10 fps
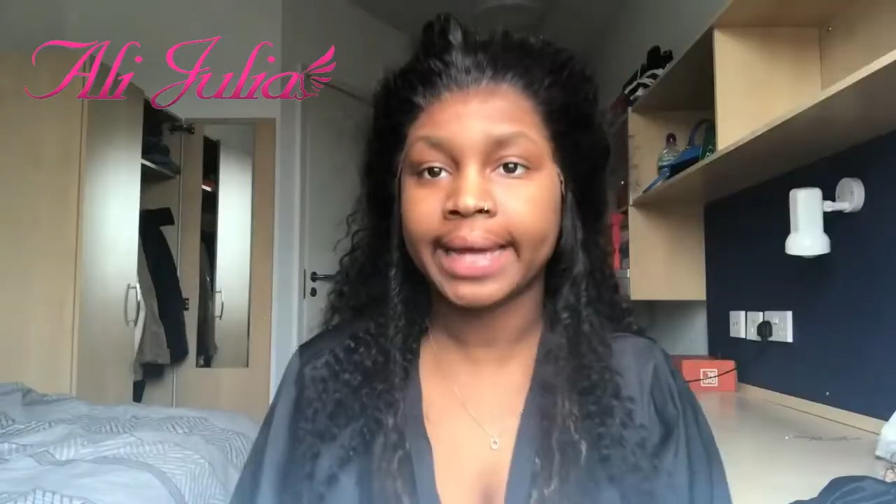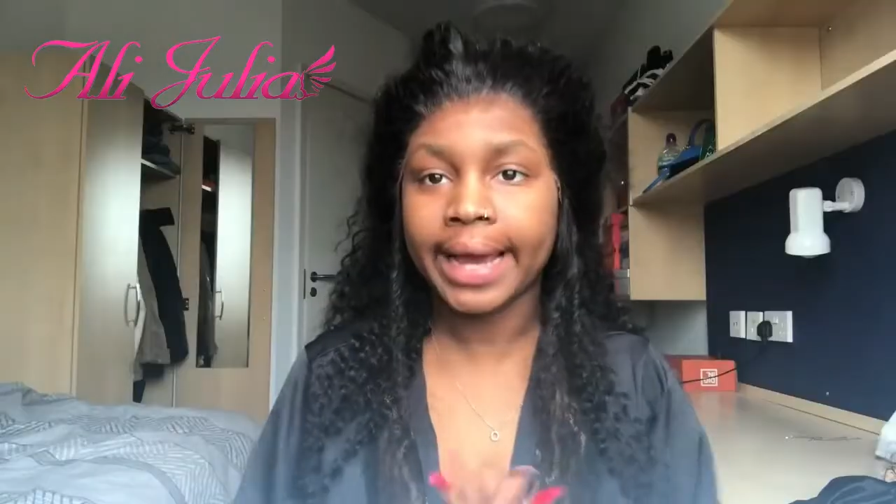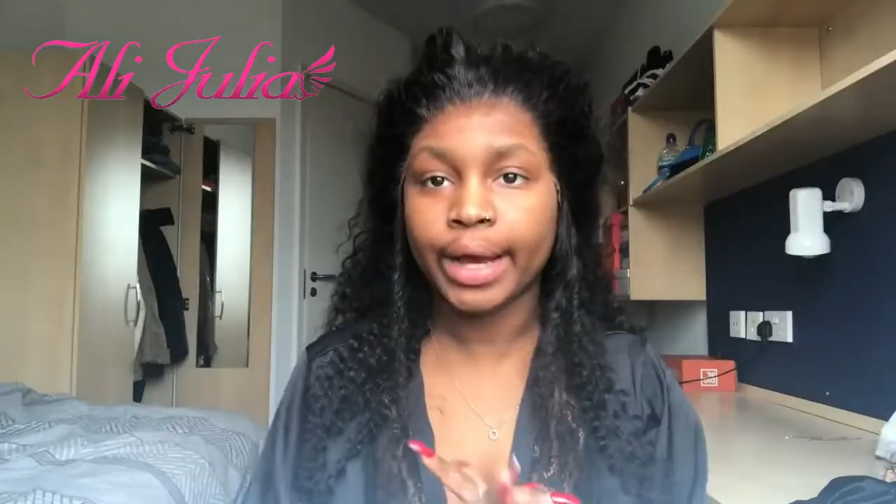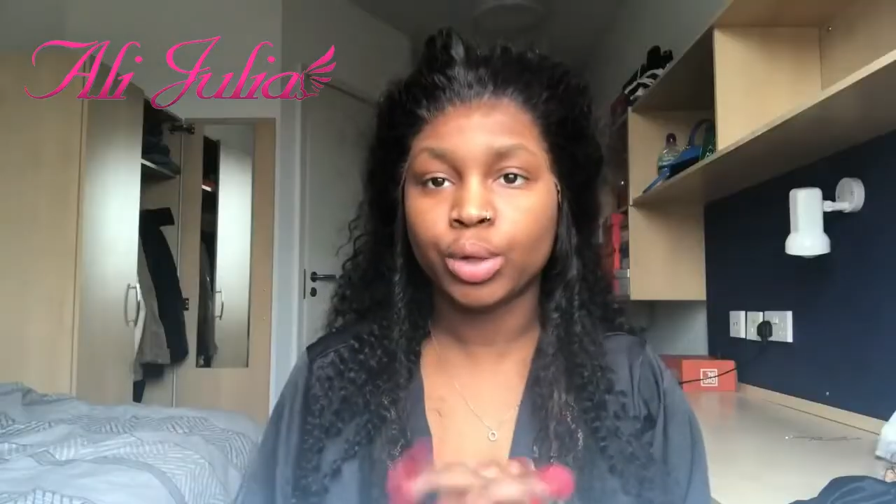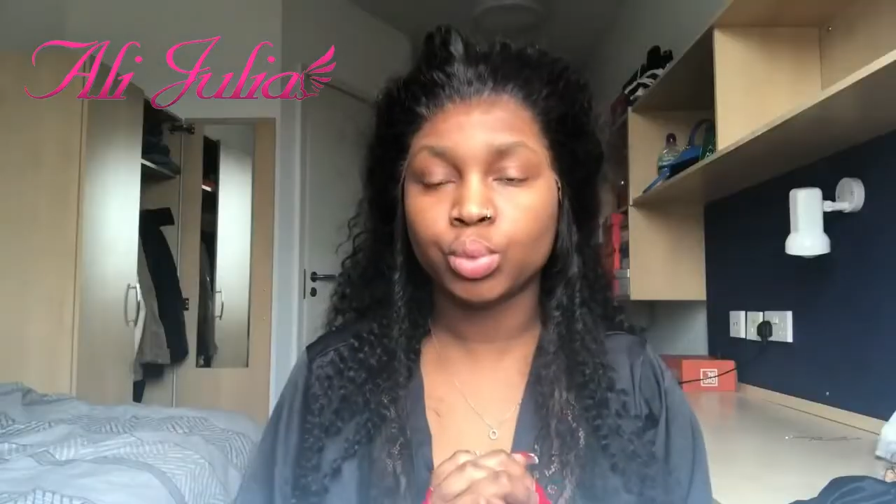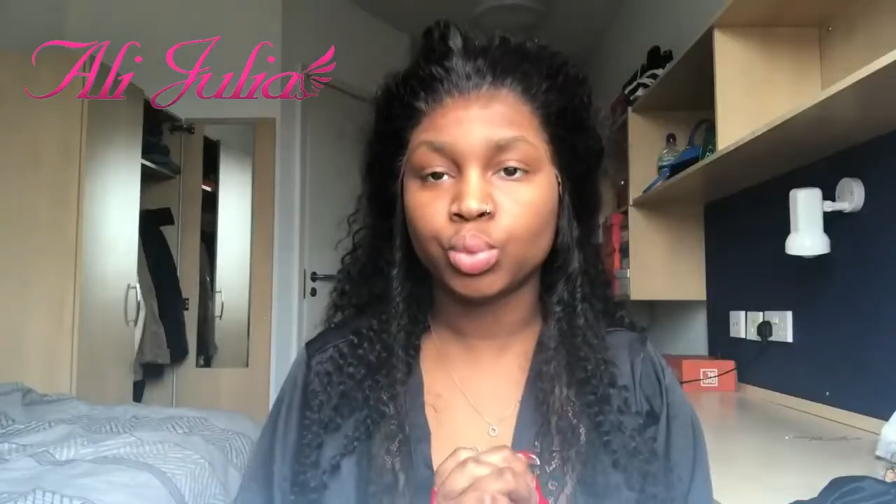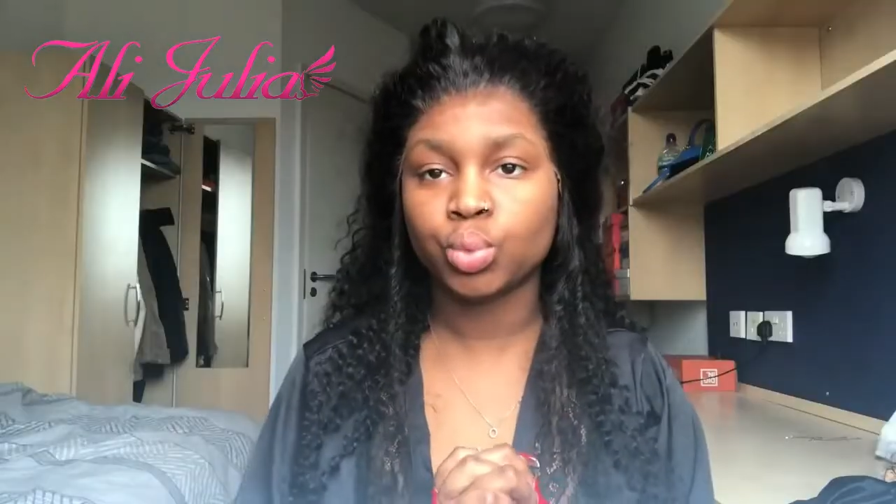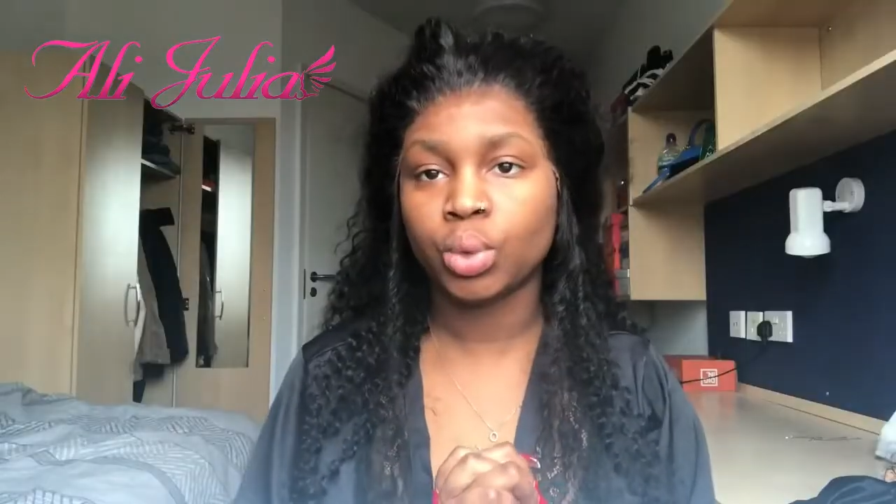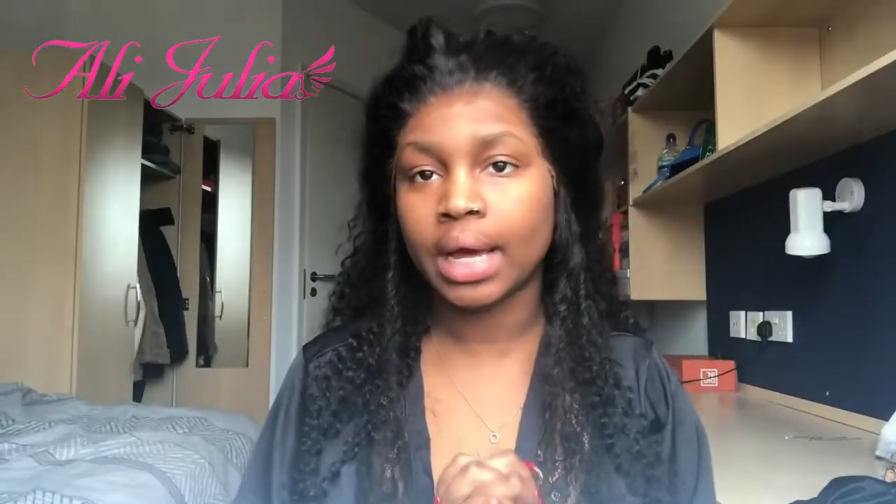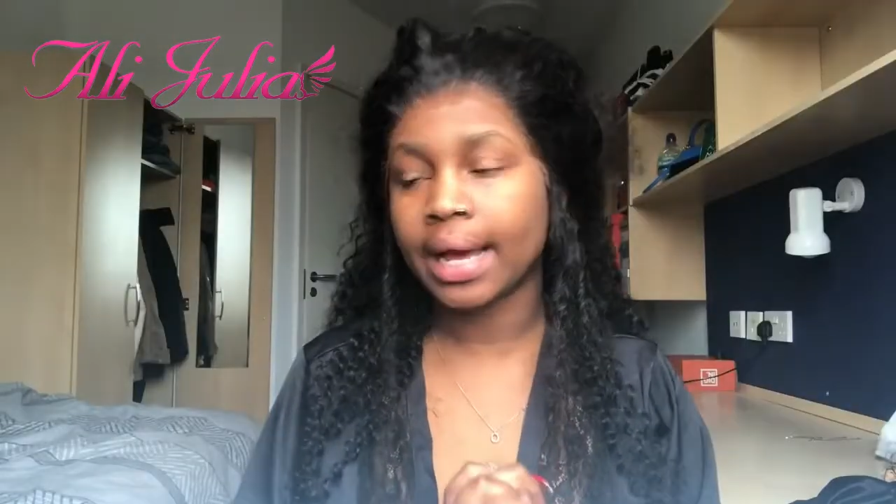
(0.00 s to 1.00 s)
Now
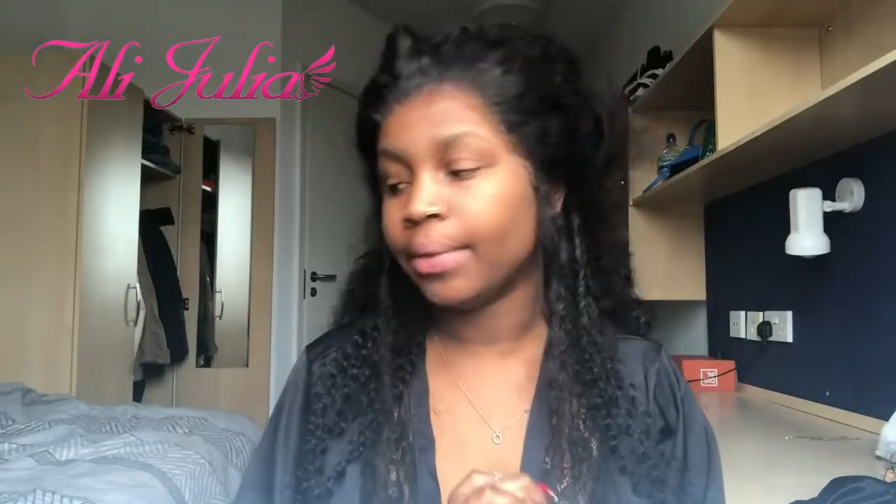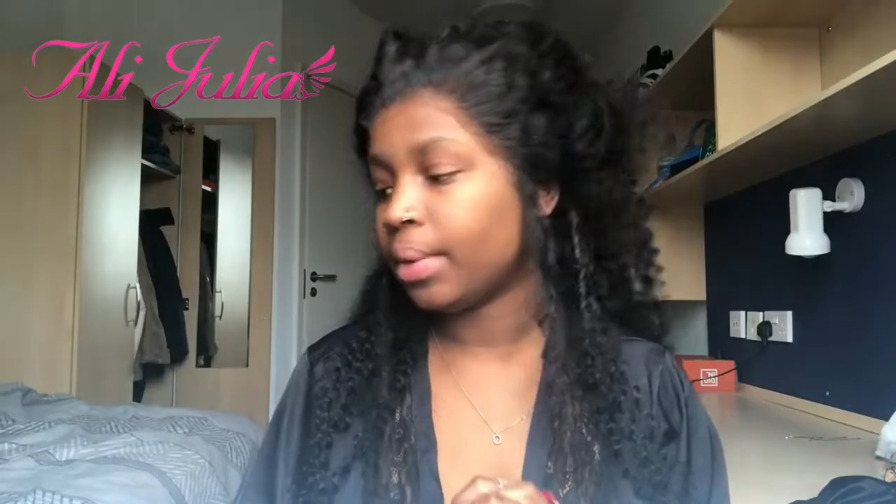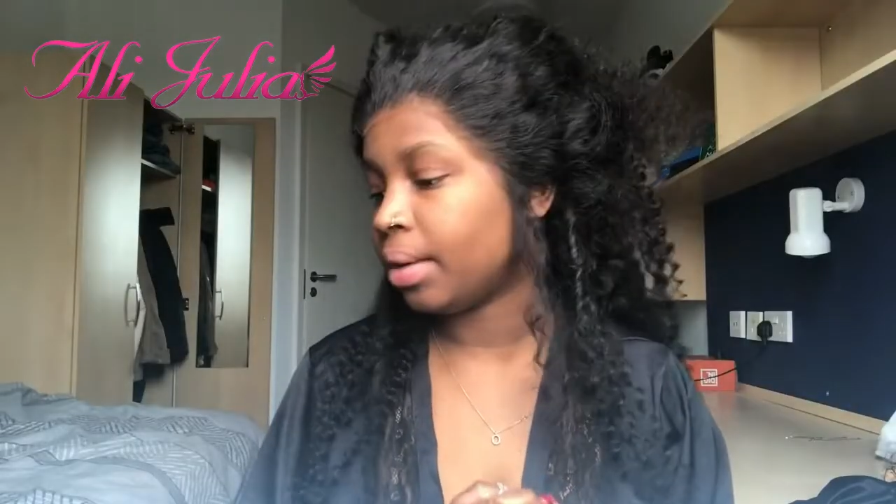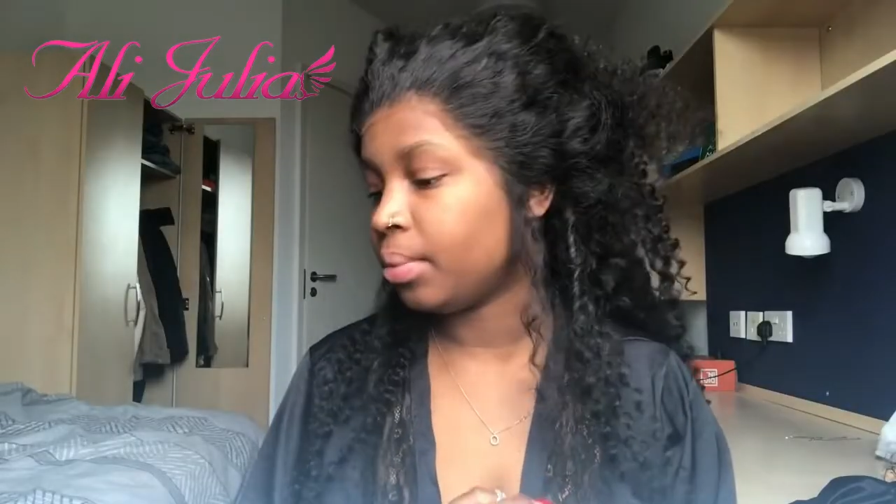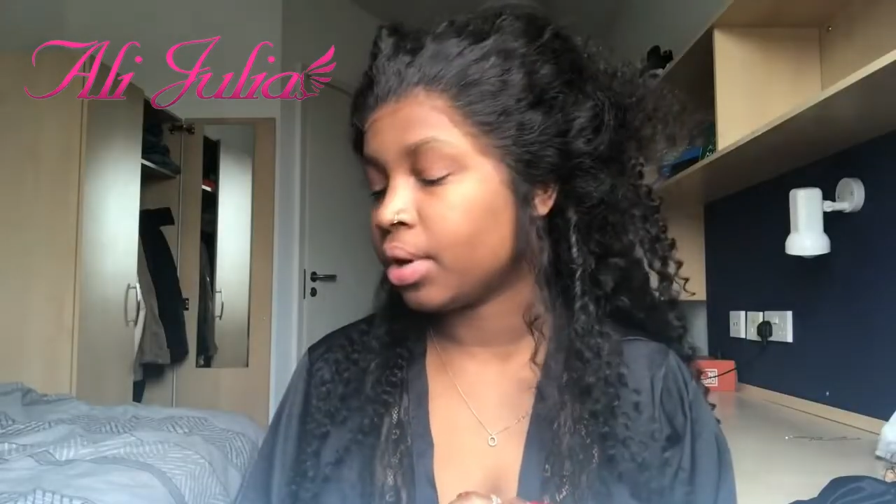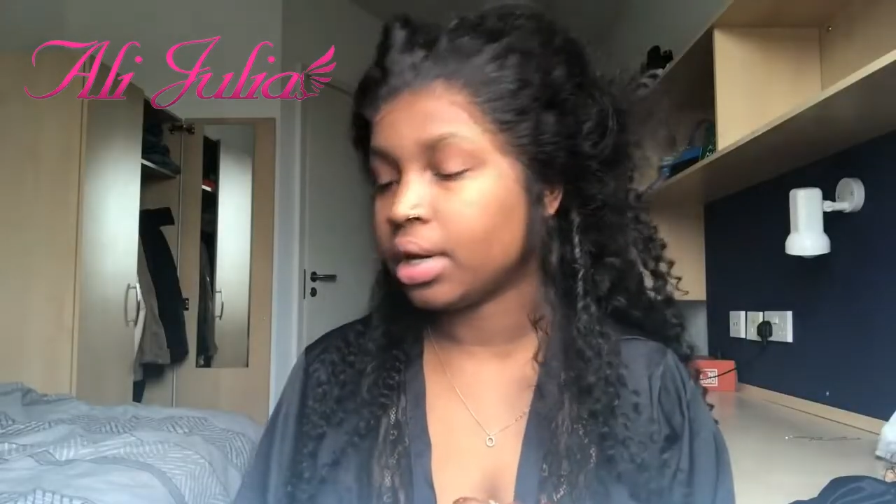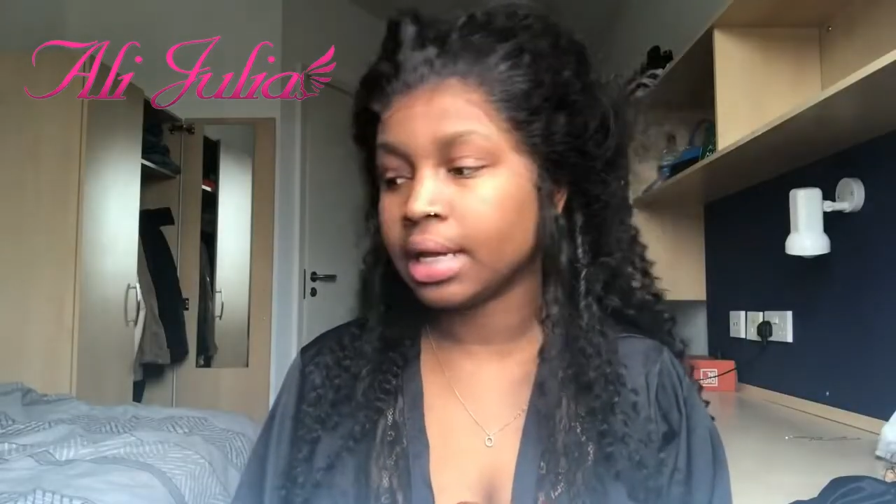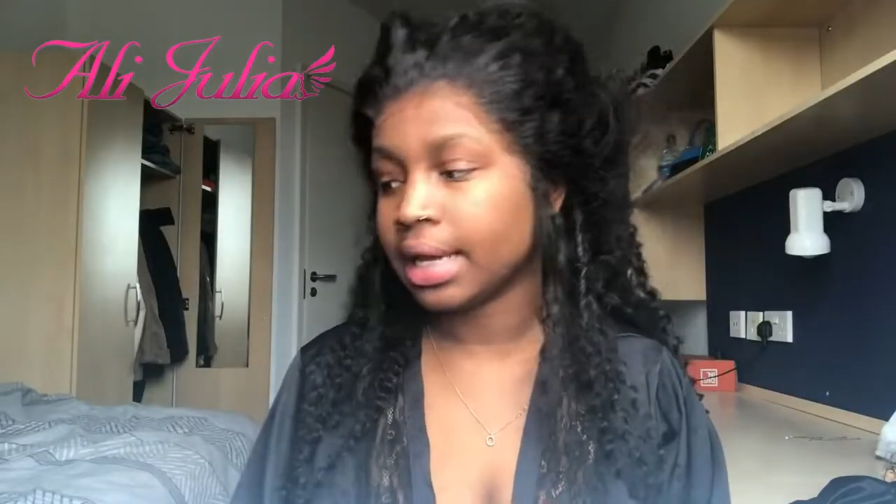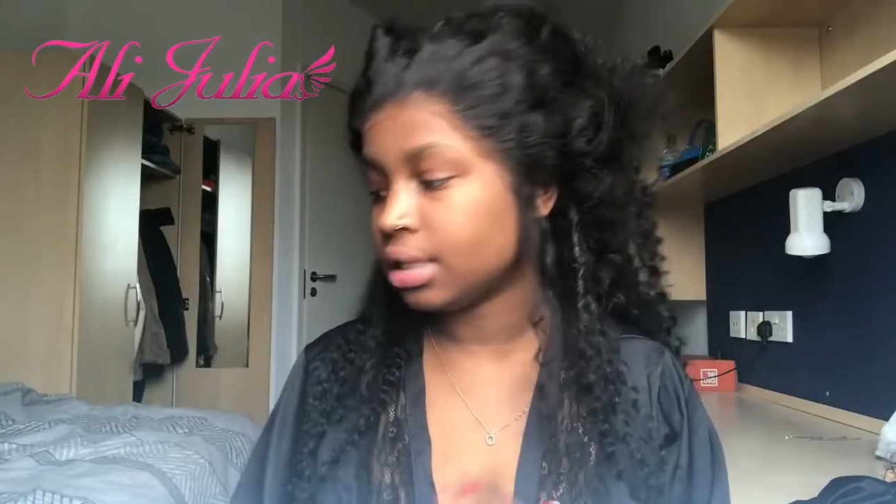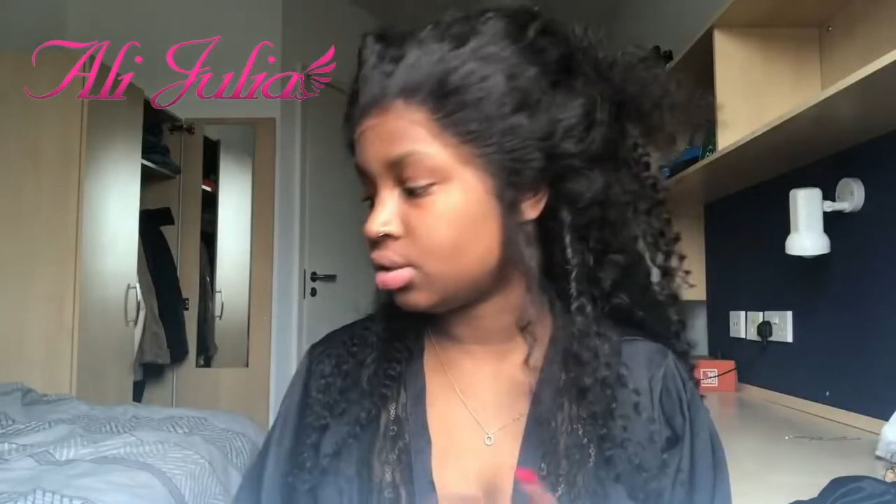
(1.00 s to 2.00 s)
we're gonna
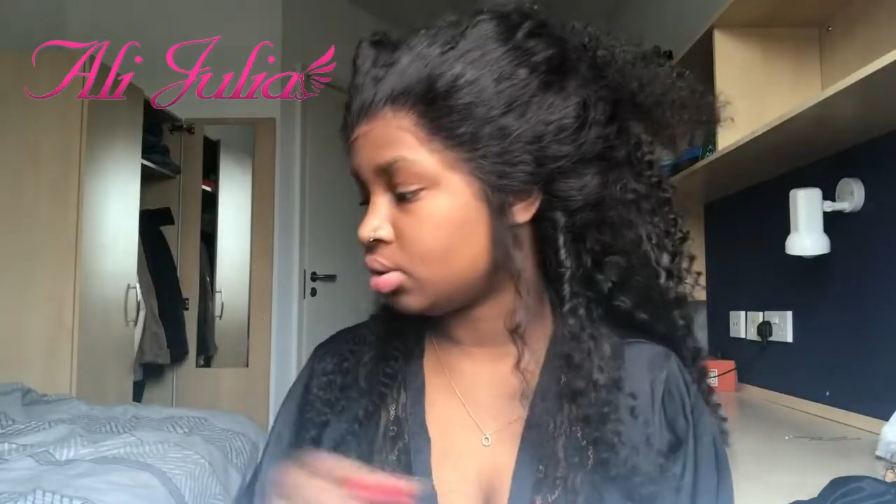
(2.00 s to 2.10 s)
get